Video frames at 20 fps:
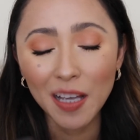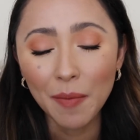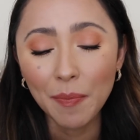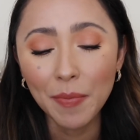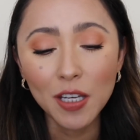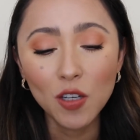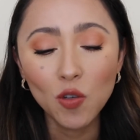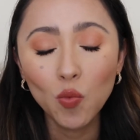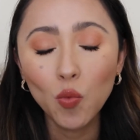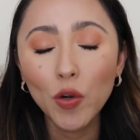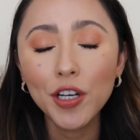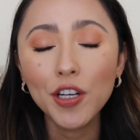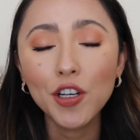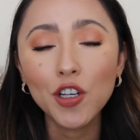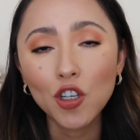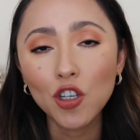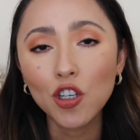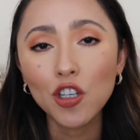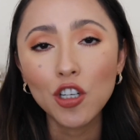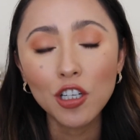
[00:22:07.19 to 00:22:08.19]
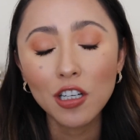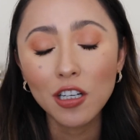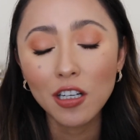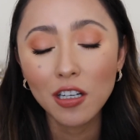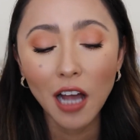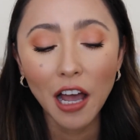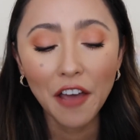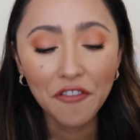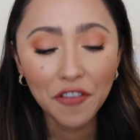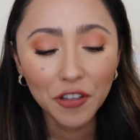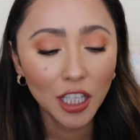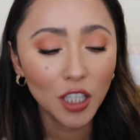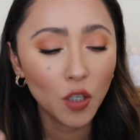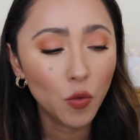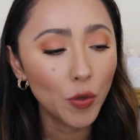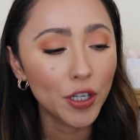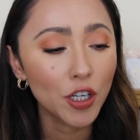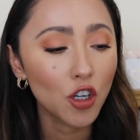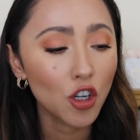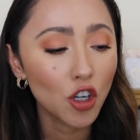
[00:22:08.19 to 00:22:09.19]
I mean, with her, I feel like
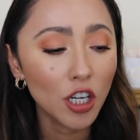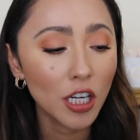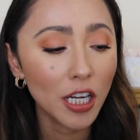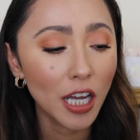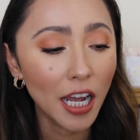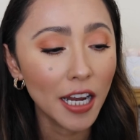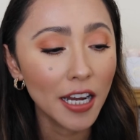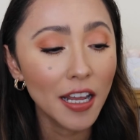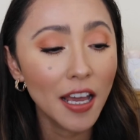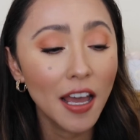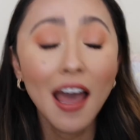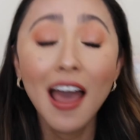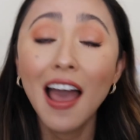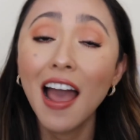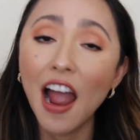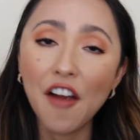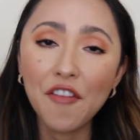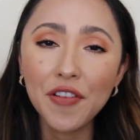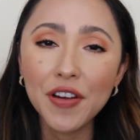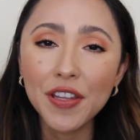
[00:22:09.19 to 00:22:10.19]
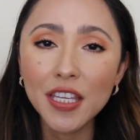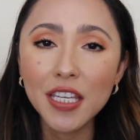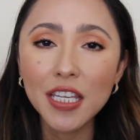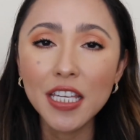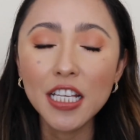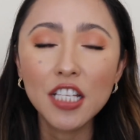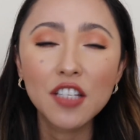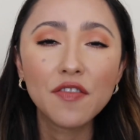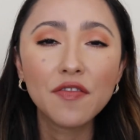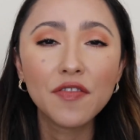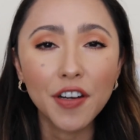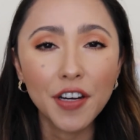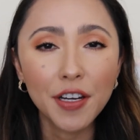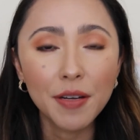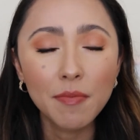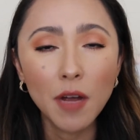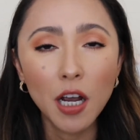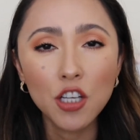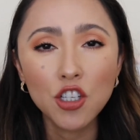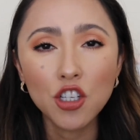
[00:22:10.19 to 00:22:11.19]
with her line, everything is very
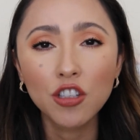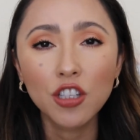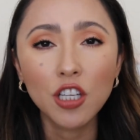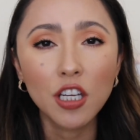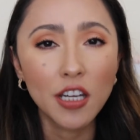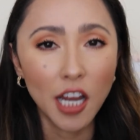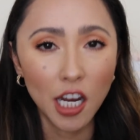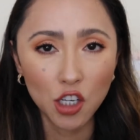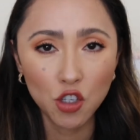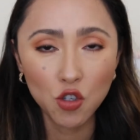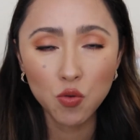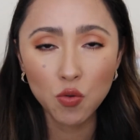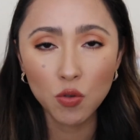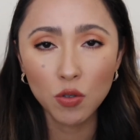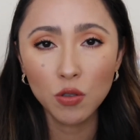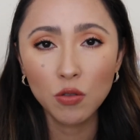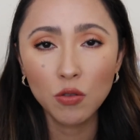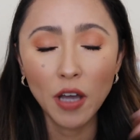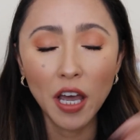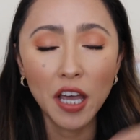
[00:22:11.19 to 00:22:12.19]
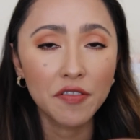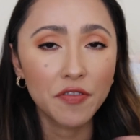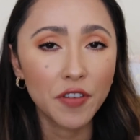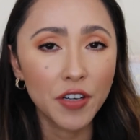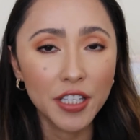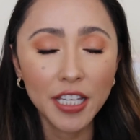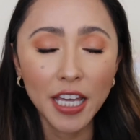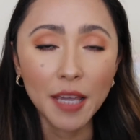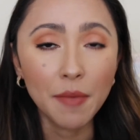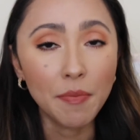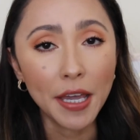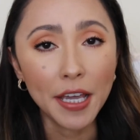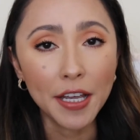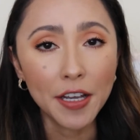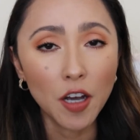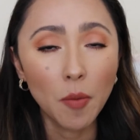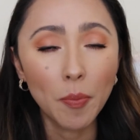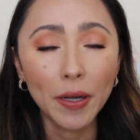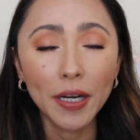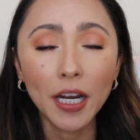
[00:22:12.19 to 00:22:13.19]
much on the natural everyday
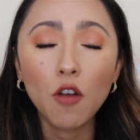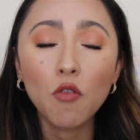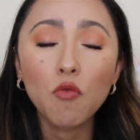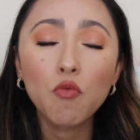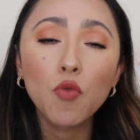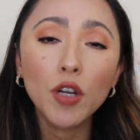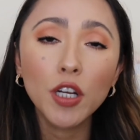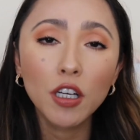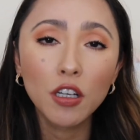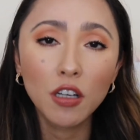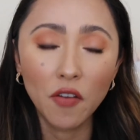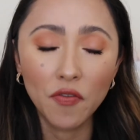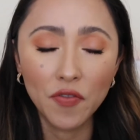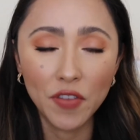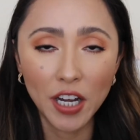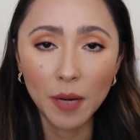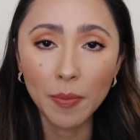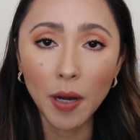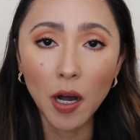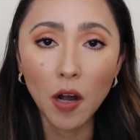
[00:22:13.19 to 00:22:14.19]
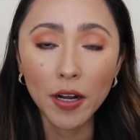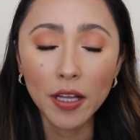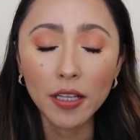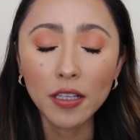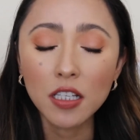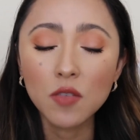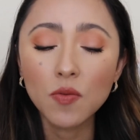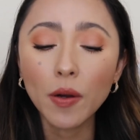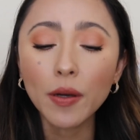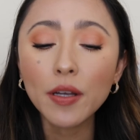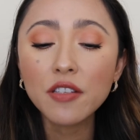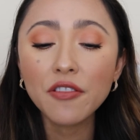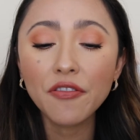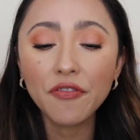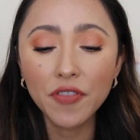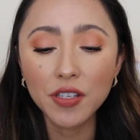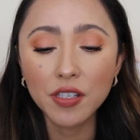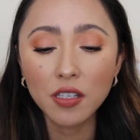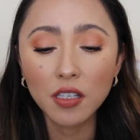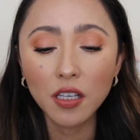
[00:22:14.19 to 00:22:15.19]
makeup, and I really love that about it. It's very
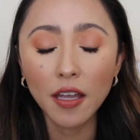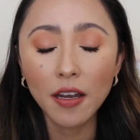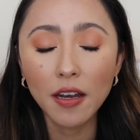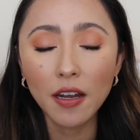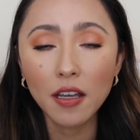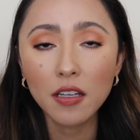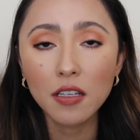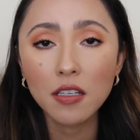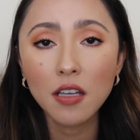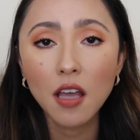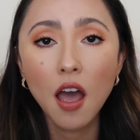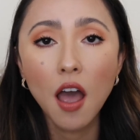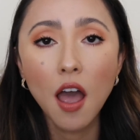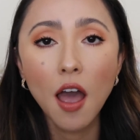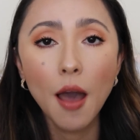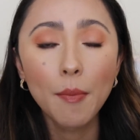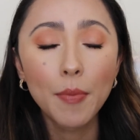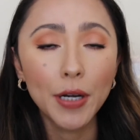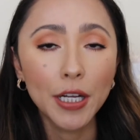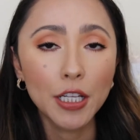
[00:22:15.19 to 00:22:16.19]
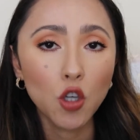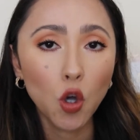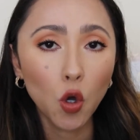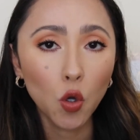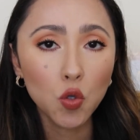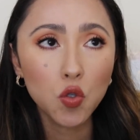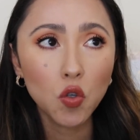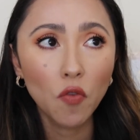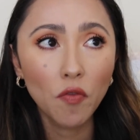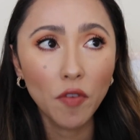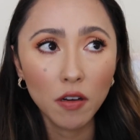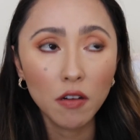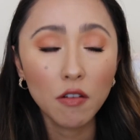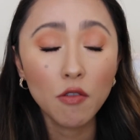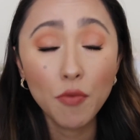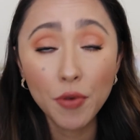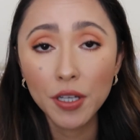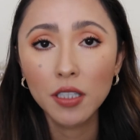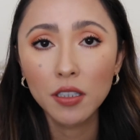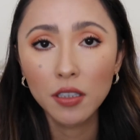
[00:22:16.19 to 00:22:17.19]
sophisticated, but it's also very
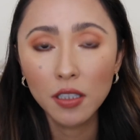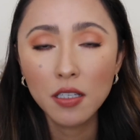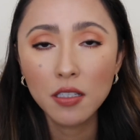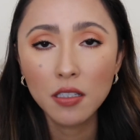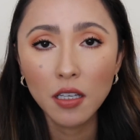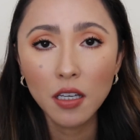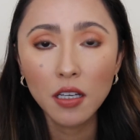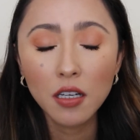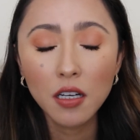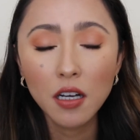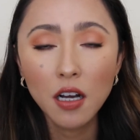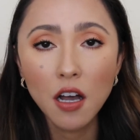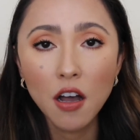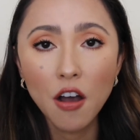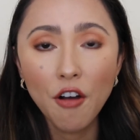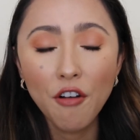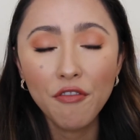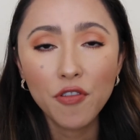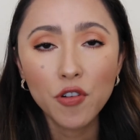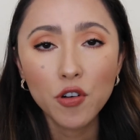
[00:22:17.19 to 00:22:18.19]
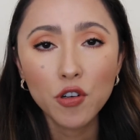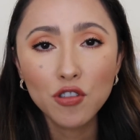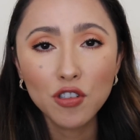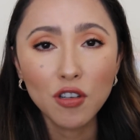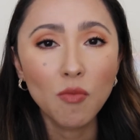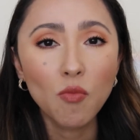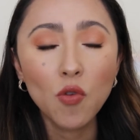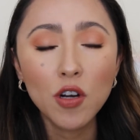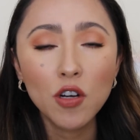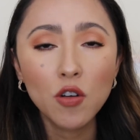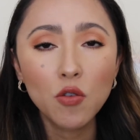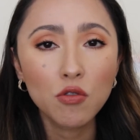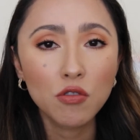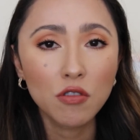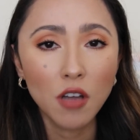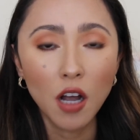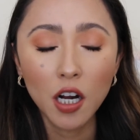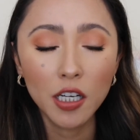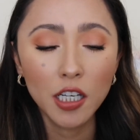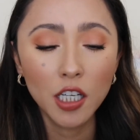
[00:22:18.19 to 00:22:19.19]
realistic for someone who's
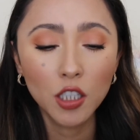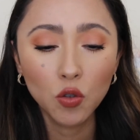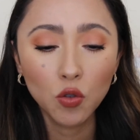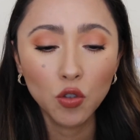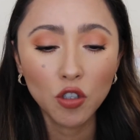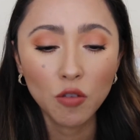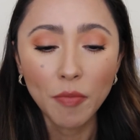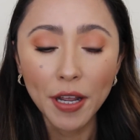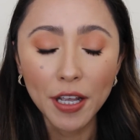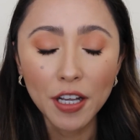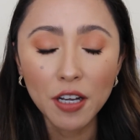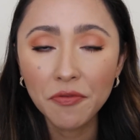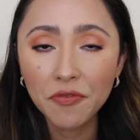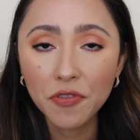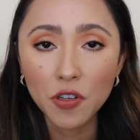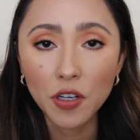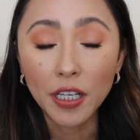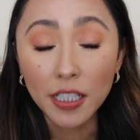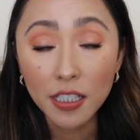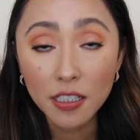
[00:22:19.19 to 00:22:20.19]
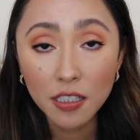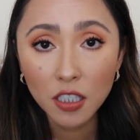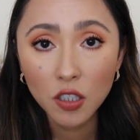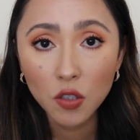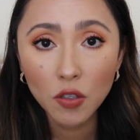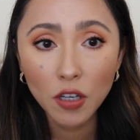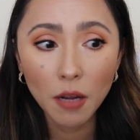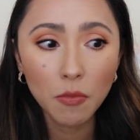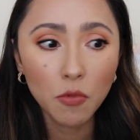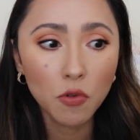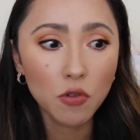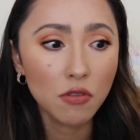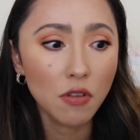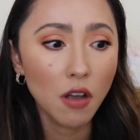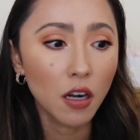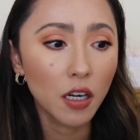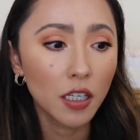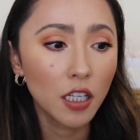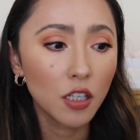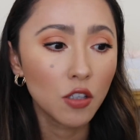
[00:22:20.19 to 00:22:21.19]
not gonna do their makeup for Instagram, who's
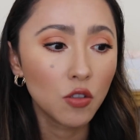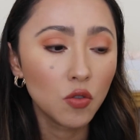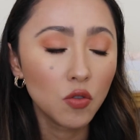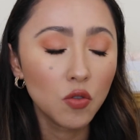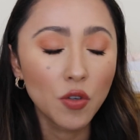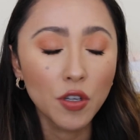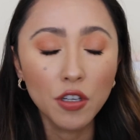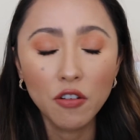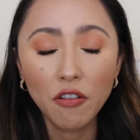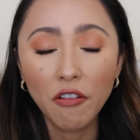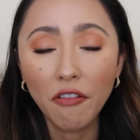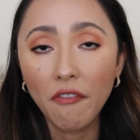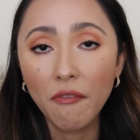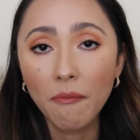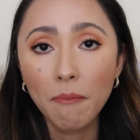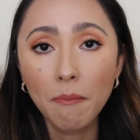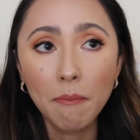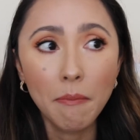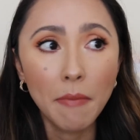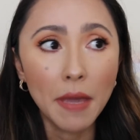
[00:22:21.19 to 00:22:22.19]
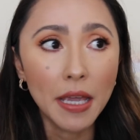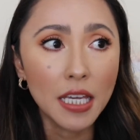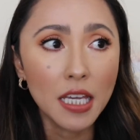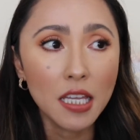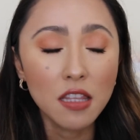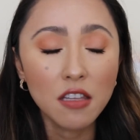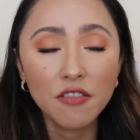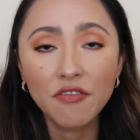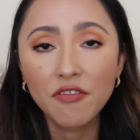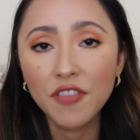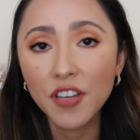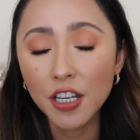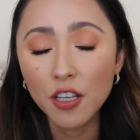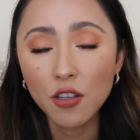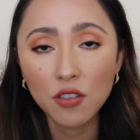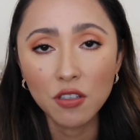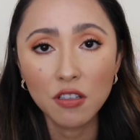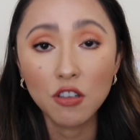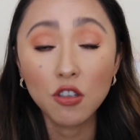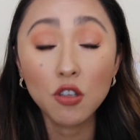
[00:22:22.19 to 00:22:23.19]
not gonna do, you know, making their
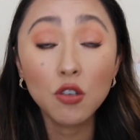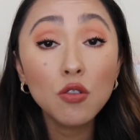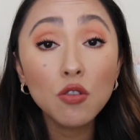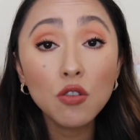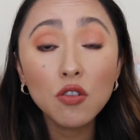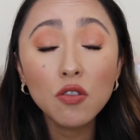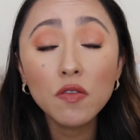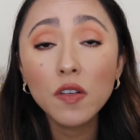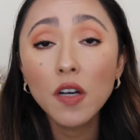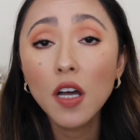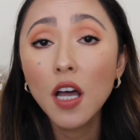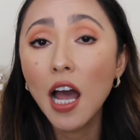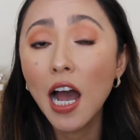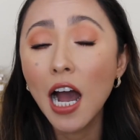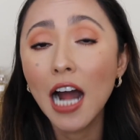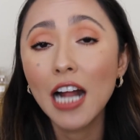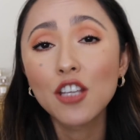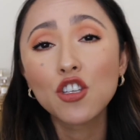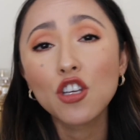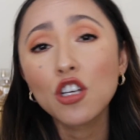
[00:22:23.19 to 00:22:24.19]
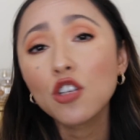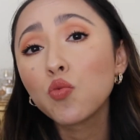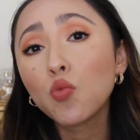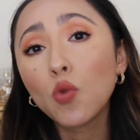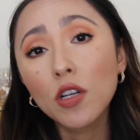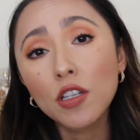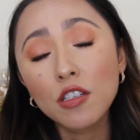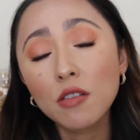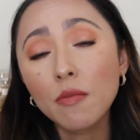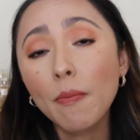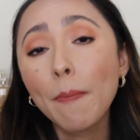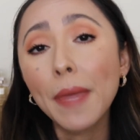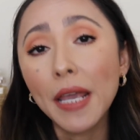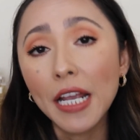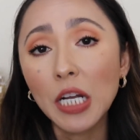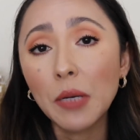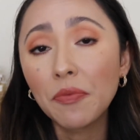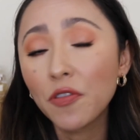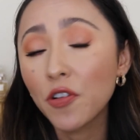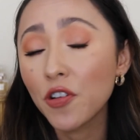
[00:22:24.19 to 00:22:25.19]
videos on YouTube, and just wants
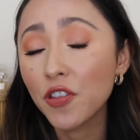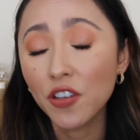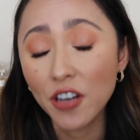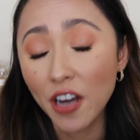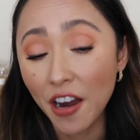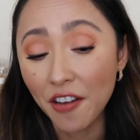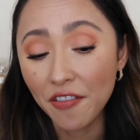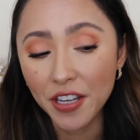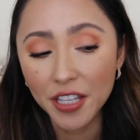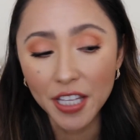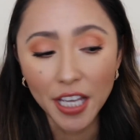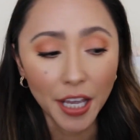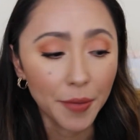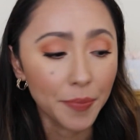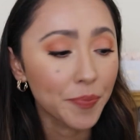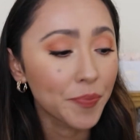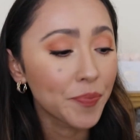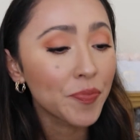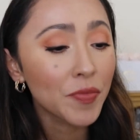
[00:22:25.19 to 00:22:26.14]
makeup for their everyday.